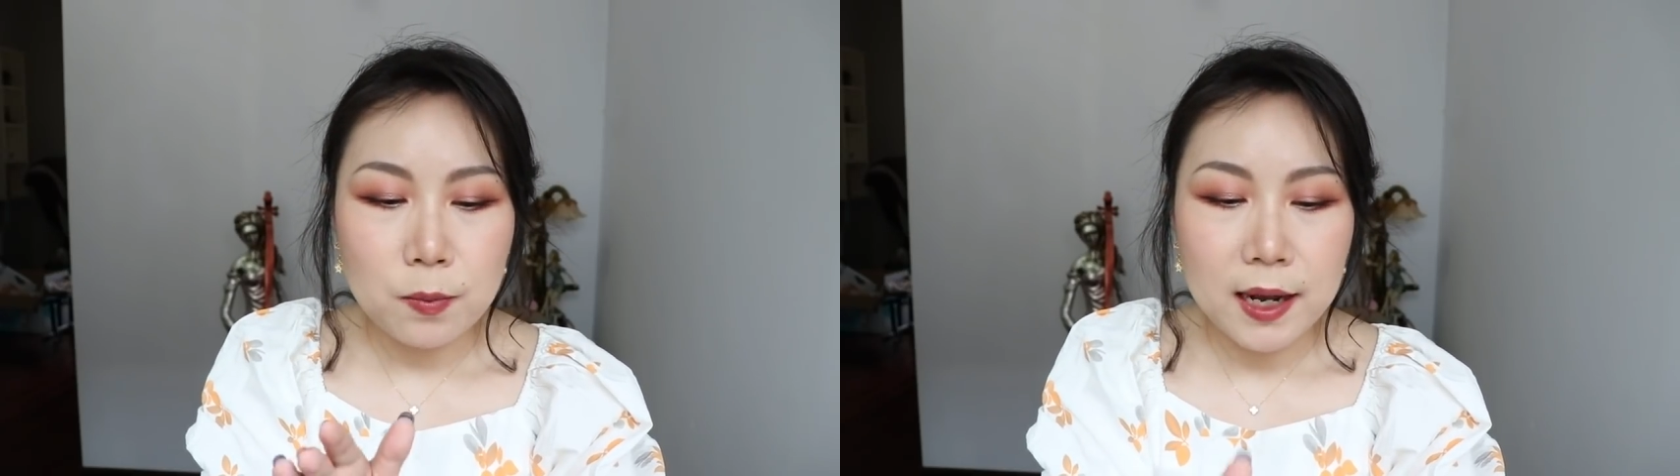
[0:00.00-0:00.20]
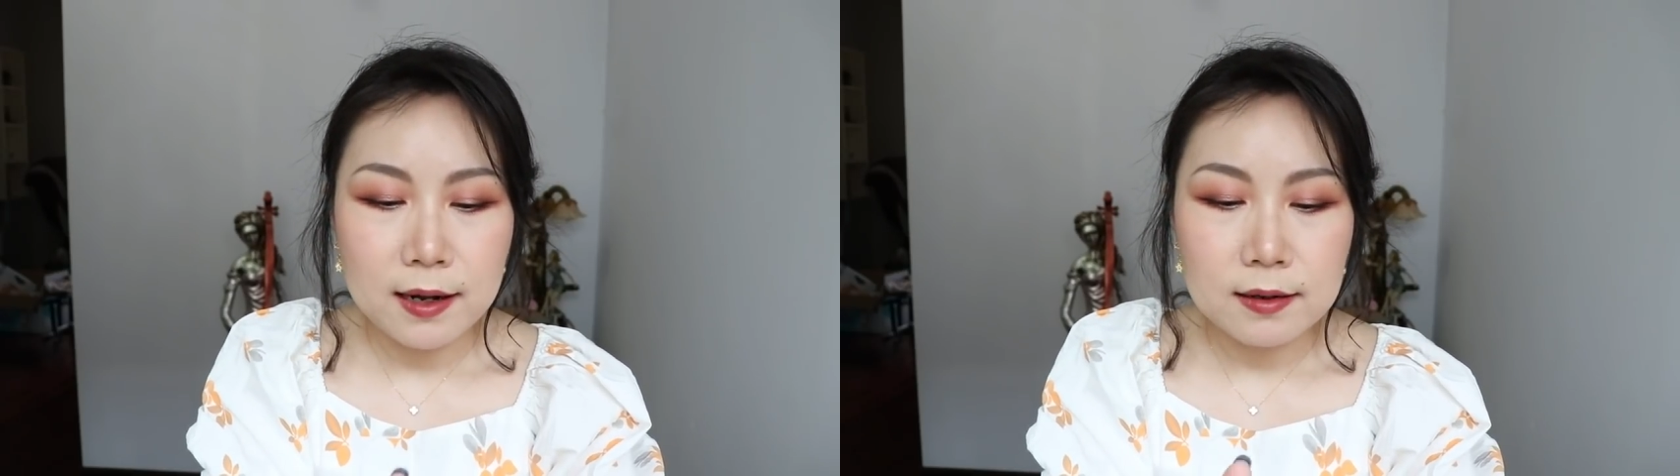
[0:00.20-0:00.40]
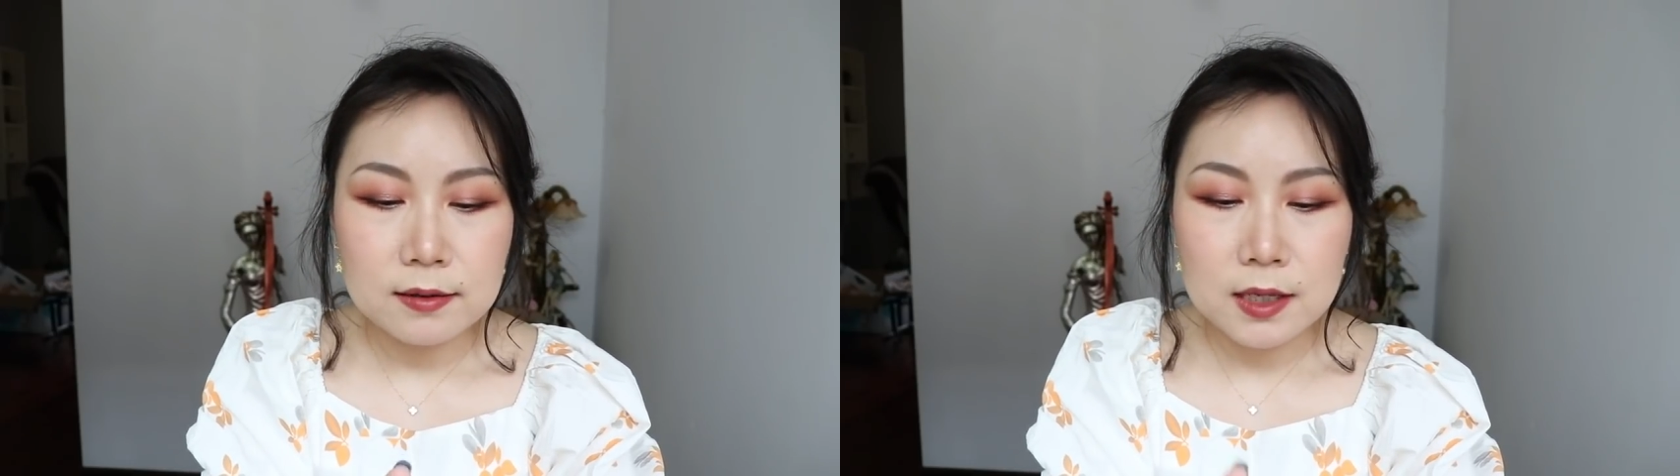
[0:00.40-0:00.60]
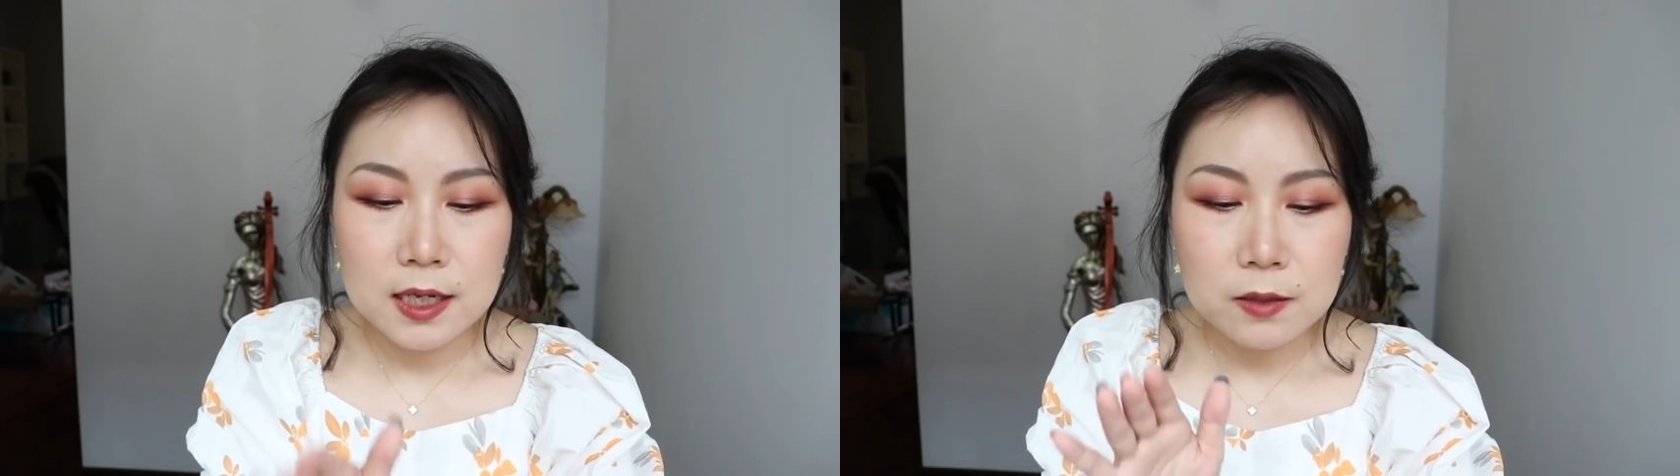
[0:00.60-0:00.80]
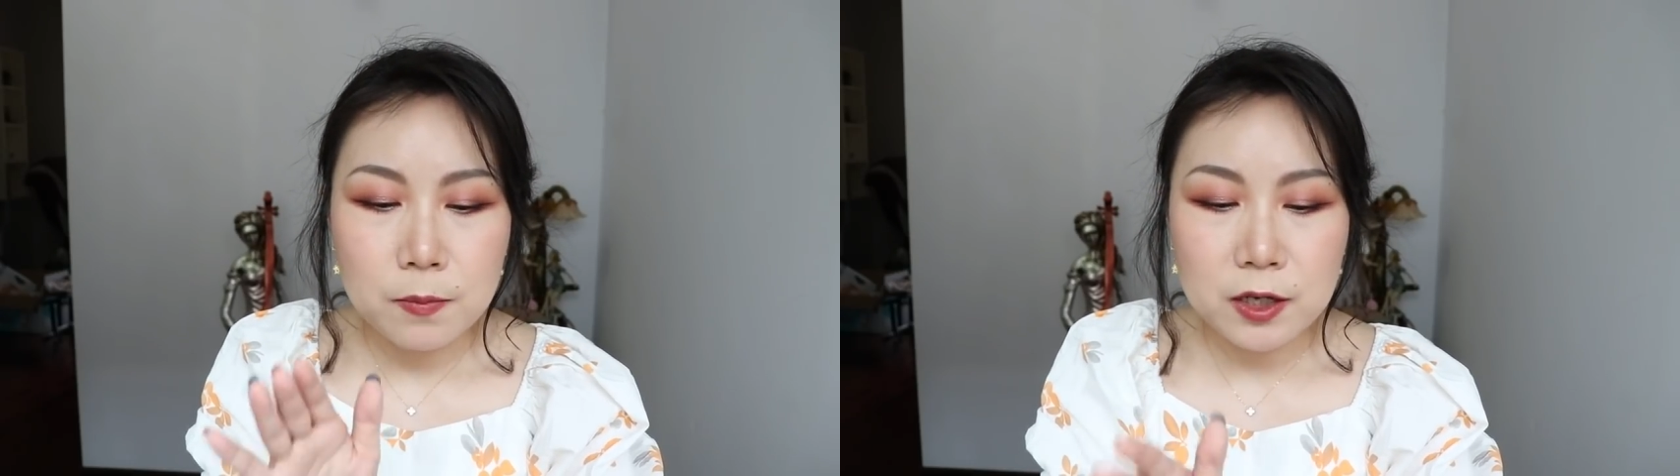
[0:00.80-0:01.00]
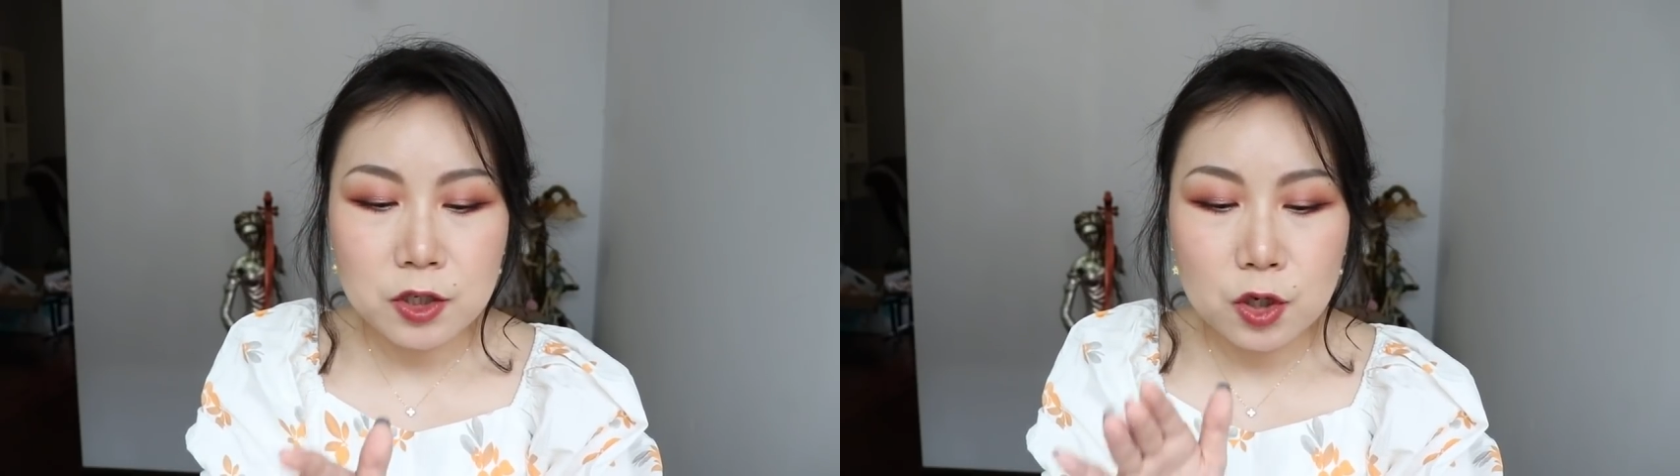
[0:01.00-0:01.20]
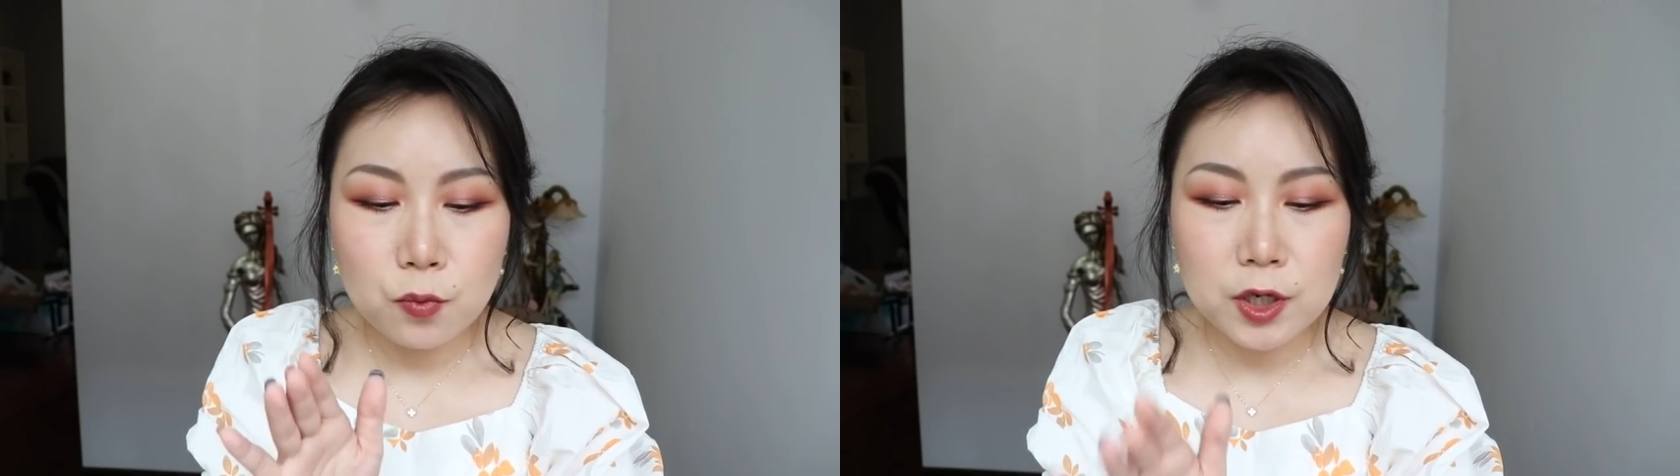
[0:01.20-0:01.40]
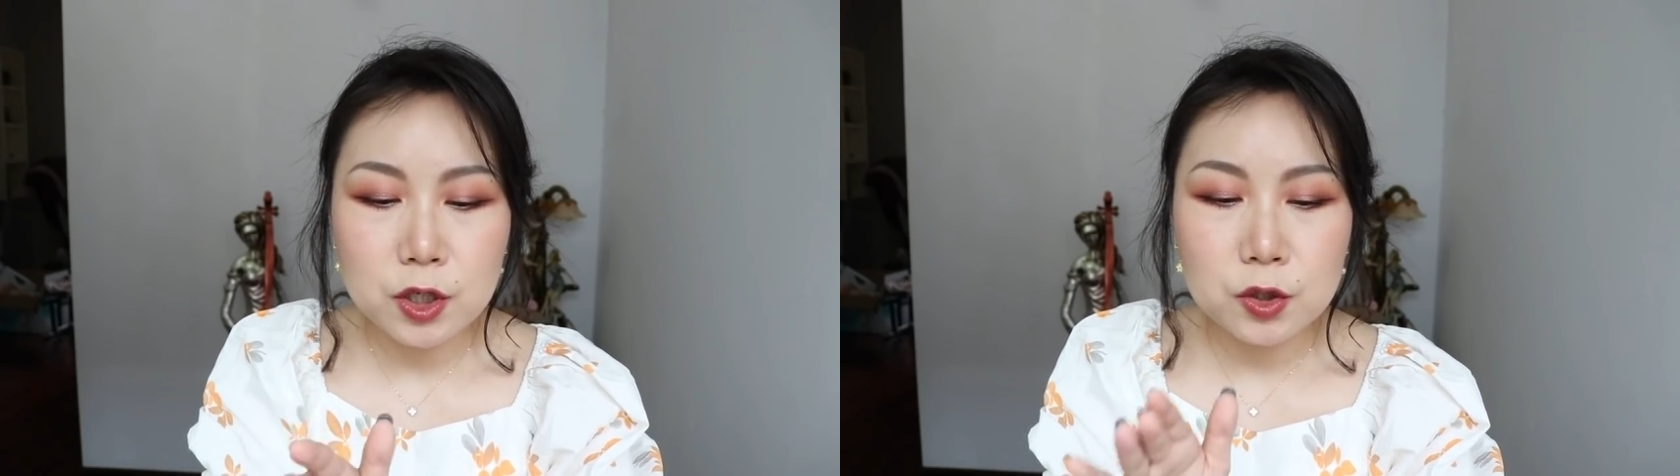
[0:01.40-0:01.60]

palette, especially when you